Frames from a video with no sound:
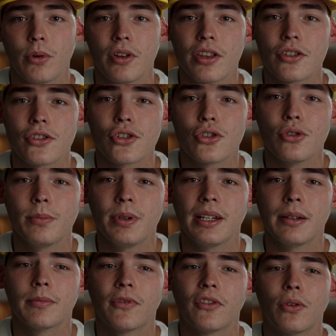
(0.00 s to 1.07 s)
With the shoe
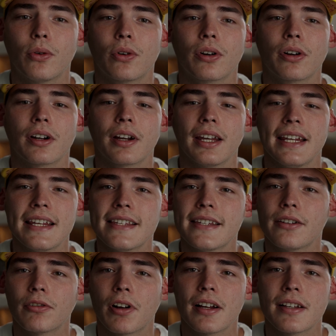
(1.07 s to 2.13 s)
being for
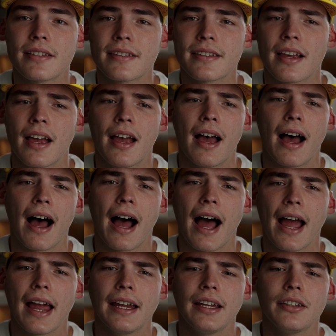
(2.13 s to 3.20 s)
easy runs,
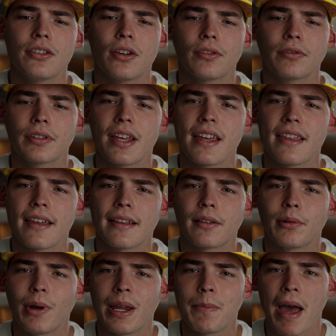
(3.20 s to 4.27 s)
I don't really think
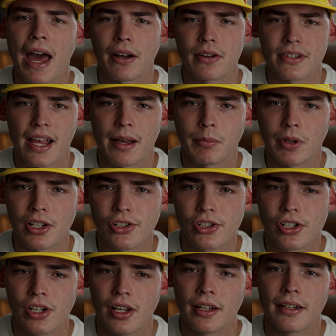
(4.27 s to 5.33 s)
the weight matters that
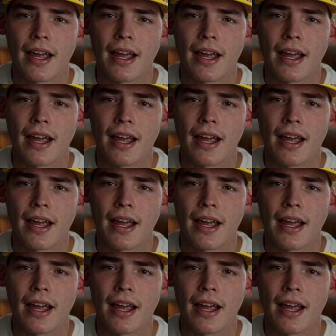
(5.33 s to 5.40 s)
much.